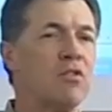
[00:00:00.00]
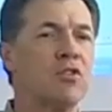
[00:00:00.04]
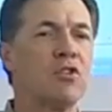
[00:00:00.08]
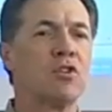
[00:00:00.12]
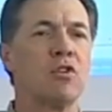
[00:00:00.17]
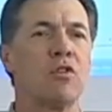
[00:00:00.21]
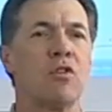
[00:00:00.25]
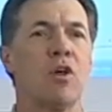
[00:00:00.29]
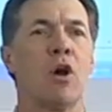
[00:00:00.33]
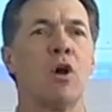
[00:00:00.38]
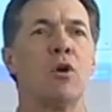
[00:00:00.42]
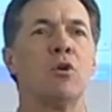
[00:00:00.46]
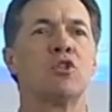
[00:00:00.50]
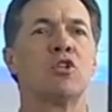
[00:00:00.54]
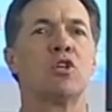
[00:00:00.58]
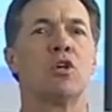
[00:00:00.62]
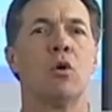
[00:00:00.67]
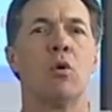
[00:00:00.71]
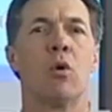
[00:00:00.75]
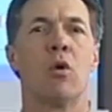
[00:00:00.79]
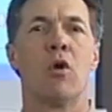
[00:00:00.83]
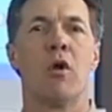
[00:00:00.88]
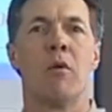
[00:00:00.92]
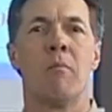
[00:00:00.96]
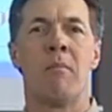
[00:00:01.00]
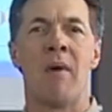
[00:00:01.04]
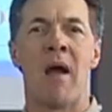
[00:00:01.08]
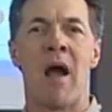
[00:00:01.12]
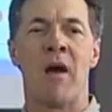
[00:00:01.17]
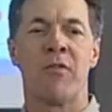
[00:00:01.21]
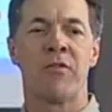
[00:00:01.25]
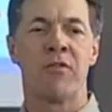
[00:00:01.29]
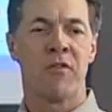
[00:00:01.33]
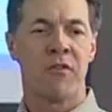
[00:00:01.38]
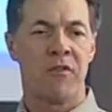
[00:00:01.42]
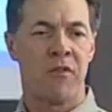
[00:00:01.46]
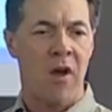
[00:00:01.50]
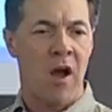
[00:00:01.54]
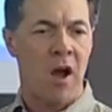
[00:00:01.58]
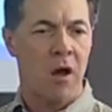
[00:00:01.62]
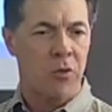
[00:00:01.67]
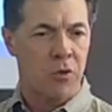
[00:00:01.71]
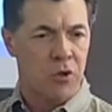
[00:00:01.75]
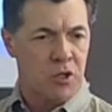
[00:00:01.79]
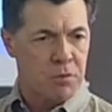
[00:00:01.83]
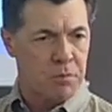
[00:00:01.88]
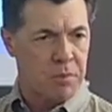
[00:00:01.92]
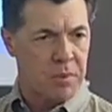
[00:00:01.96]
to those who are about the
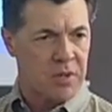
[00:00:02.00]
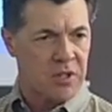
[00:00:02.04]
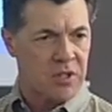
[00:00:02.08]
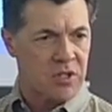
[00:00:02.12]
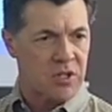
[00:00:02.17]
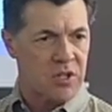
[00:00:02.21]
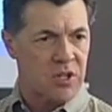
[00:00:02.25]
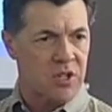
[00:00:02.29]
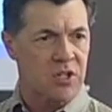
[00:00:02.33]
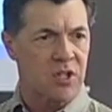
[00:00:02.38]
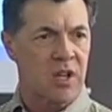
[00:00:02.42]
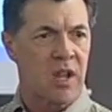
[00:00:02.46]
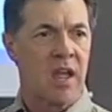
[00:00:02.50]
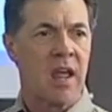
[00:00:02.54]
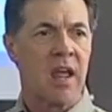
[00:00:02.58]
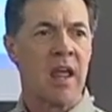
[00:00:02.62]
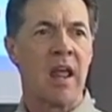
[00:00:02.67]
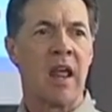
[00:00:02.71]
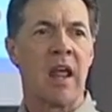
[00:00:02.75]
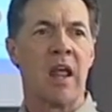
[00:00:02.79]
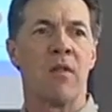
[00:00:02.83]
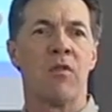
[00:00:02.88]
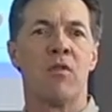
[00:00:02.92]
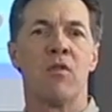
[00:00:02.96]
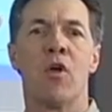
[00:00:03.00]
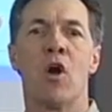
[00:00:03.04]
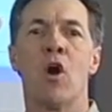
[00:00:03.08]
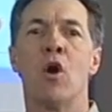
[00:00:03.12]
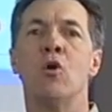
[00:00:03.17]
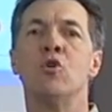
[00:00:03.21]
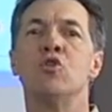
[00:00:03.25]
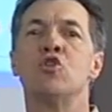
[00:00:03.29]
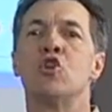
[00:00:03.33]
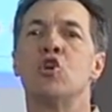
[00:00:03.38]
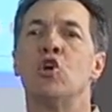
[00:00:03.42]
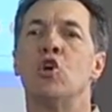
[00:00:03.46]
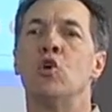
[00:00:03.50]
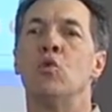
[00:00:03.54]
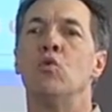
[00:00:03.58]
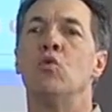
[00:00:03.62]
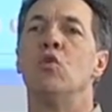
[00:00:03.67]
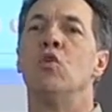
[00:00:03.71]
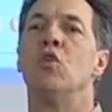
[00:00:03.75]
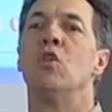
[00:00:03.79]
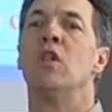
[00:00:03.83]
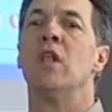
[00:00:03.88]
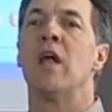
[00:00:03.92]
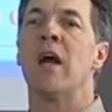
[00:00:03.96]
Father's business and those
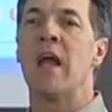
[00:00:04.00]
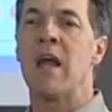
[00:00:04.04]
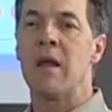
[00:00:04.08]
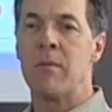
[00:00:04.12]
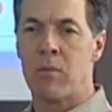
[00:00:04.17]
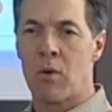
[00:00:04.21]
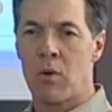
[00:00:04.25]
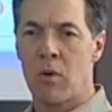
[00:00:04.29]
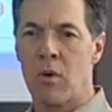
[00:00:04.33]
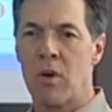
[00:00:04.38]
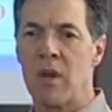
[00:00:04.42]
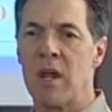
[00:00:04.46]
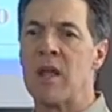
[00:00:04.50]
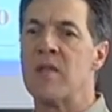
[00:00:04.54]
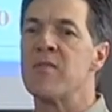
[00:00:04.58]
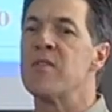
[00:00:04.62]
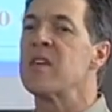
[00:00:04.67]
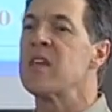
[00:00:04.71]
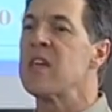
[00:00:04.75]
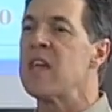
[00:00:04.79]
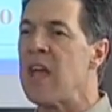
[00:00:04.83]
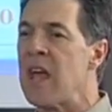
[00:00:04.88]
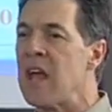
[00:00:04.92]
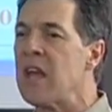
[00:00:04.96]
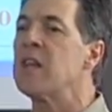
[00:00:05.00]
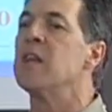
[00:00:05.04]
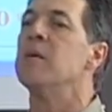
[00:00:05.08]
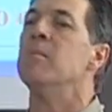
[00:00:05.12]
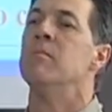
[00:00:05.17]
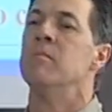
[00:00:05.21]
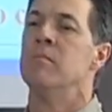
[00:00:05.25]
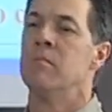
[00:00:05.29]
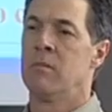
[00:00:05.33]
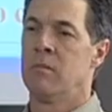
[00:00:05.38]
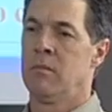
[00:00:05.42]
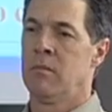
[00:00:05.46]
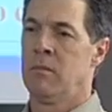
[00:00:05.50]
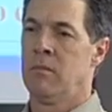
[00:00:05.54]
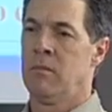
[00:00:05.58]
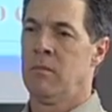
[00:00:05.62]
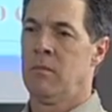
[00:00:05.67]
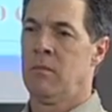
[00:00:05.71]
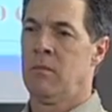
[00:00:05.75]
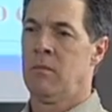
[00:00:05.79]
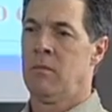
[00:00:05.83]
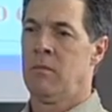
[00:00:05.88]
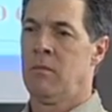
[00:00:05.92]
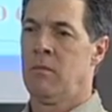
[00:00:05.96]
who labor in the kingdom.
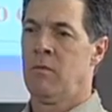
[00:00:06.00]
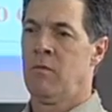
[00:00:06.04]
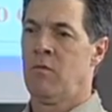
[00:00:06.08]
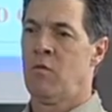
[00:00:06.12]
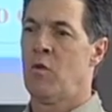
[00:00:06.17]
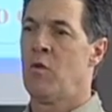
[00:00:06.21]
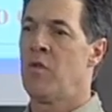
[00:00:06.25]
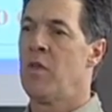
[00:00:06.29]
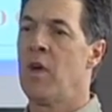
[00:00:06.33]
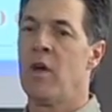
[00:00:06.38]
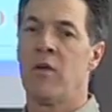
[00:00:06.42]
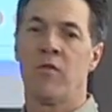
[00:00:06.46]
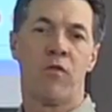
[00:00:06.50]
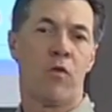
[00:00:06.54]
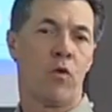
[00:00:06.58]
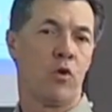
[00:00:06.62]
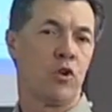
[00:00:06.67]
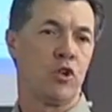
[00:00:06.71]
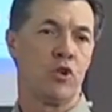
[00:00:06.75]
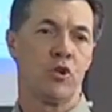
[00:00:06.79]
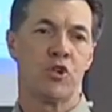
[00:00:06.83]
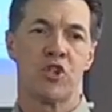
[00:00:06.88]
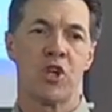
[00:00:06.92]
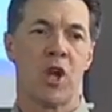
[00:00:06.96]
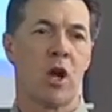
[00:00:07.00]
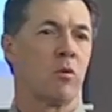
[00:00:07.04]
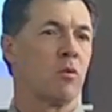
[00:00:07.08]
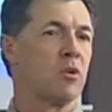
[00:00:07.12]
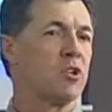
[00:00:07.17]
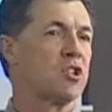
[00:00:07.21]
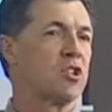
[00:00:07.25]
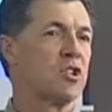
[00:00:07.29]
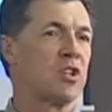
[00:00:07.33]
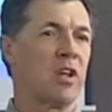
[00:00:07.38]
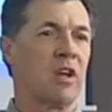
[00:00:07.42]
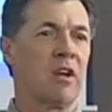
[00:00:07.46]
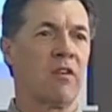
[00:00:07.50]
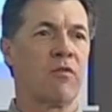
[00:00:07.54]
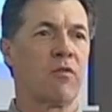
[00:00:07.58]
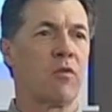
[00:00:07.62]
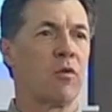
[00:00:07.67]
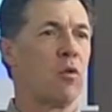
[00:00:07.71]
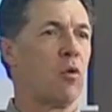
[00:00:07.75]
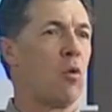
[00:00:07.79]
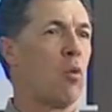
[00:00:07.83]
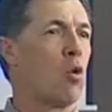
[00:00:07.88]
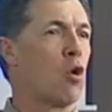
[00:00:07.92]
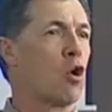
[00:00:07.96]
For that, for you shall receive for
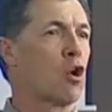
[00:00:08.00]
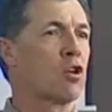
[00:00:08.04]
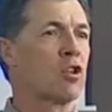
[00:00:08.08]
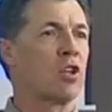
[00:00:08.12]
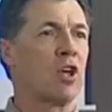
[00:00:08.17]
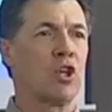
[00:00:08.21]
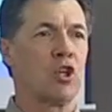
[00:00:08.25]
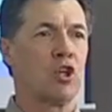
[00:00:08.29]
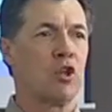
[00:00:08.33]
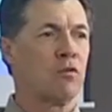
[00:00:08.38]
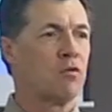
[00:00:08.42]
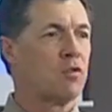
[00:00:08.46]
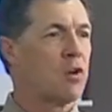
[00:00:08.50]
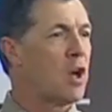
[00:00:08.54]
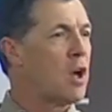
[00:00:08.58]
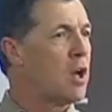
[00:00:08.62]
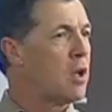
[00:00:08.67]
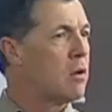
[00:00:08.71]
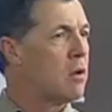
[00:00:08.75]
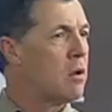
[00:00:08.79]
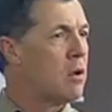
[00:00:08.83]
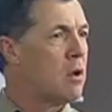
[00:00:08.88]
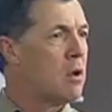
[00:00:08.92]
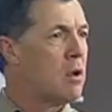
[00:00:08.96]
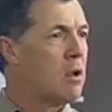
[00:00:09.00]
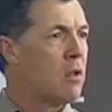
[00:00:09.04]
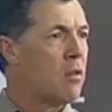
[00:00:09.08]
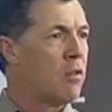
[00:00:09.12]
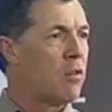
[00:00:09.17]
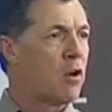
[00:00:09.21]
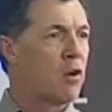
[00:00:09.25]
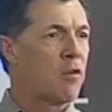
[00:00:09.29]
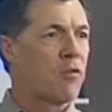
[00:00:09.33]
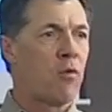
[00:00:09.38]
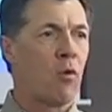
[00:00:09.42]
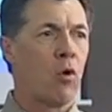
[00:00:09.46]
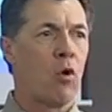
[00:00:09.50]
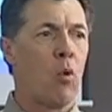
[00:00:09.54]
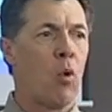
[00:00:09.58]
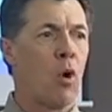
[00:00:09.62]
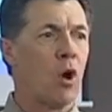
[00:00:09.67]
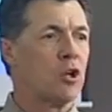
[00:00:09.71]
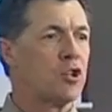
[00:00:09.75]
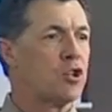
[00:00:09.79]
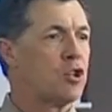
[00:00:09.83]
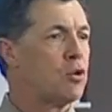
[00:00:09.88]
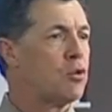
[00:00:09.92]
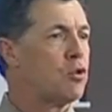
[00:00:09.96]
the work that you've done. Therefore,
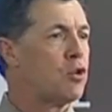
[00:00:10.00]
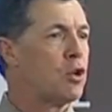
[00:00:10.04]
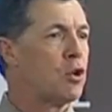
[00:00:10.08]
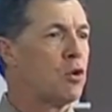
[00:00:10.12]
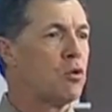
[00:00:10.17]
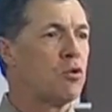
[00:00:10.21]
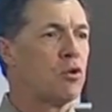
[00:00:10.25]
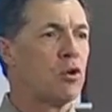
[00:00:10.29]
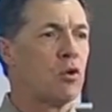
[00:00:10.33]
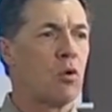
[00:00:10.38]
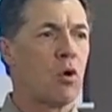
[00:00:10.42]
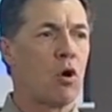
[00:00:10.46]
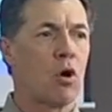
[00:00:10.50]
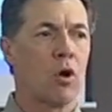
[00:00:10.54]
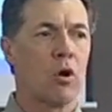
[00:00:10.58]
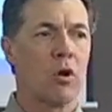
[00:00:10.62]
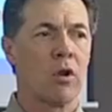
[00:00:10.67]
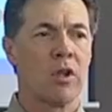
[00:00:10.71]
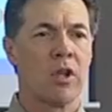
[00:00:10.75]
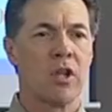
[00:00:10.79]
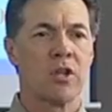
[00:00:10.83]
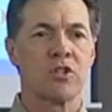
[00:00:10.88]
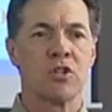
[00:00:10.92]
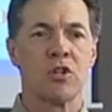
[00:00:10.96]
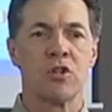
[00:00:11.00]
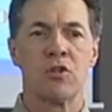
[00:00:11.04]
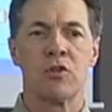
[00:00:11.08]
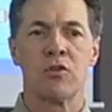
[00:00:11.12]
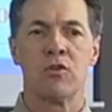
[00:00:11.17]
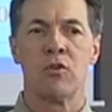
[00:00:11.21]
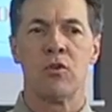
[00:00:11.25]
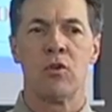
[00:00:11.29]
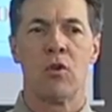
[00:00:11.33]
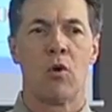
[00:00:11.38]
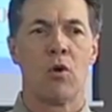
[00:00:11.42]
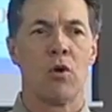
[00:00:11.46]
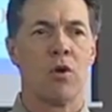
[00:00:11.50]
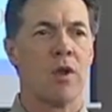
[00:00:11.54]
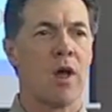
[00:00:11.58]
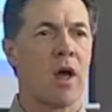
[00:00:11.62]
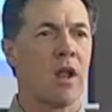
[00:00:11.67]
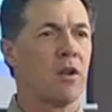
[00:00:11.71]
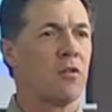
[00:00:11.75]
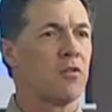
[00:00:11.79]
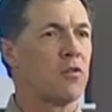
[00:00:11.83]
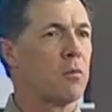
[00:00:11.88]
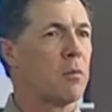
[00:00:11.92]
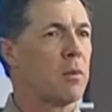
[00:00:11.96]
what you do, do heartily as unto the Lord, not
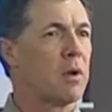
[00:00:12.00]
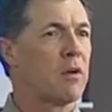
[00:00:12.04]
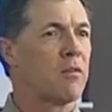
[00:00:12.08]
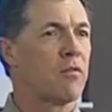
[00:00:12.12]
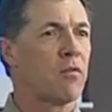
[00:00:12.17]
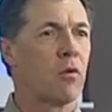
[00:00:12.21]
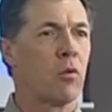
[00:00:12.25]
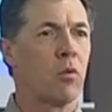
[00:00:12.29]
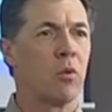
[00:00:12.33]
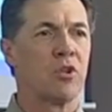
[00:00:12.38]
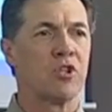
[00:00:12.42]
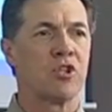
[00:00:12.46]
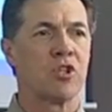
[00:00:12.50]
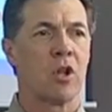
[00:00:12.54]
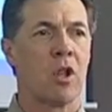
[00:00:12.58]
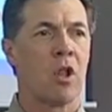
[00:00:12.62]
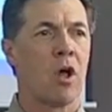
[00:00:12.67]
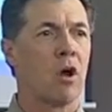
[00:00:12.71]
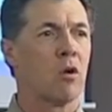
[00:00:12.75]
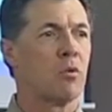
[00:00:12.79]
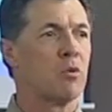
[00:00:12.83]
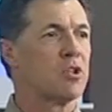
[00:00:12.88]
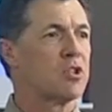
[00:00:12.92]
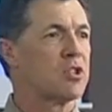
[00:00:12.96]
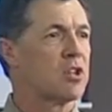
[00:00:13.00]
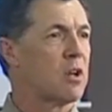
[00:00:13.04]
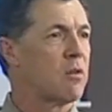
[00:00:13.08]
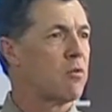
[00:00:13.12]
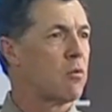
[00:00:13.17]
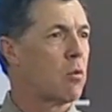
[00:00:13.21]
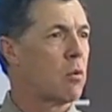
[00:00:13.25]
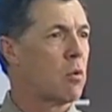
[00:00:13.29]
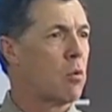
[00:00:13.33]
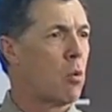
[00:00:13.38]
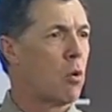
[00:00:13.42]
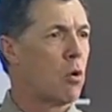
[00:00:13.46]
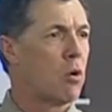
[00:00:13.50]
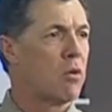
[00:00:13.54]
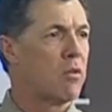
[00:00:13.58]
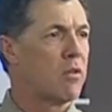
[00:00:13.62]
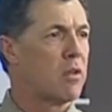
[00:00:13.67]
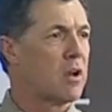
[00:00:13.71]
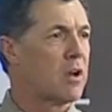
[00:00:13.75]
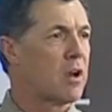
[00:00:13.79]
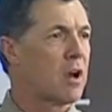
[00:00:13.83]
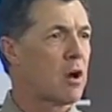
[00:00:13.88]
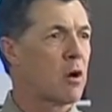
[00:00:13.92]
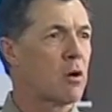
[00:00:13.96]
unto man, for we shall all receive the reward of
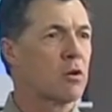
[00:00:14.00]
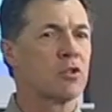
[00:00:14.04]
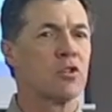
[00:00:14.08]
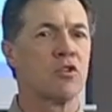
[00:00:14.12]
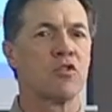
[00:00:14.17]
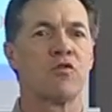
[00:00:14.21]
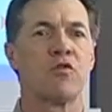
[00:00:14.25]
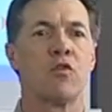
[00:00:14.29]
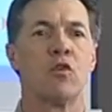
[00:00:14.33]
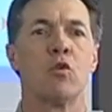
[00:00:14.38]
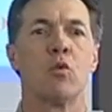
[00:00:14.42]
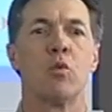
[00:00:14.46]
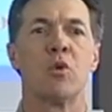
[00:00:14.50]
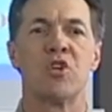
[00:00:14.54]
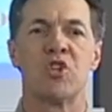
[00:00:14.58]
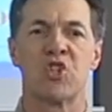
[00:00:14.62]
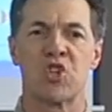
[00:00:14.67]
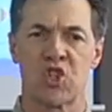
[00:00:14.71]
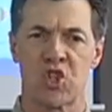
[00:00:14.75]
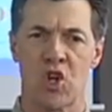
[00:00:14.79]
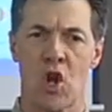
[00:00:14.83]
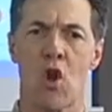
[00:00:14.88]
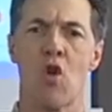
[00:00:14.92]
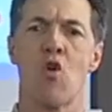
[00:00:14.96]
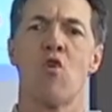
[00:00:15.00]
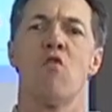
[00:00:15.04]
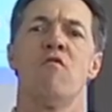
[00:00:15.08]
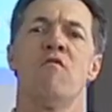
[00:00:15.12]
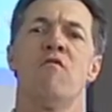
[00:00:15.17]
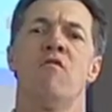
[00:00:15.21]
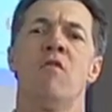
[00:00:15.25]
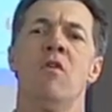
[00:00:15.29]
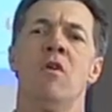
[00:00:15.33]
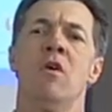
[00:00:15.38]
the inheritance, for we serve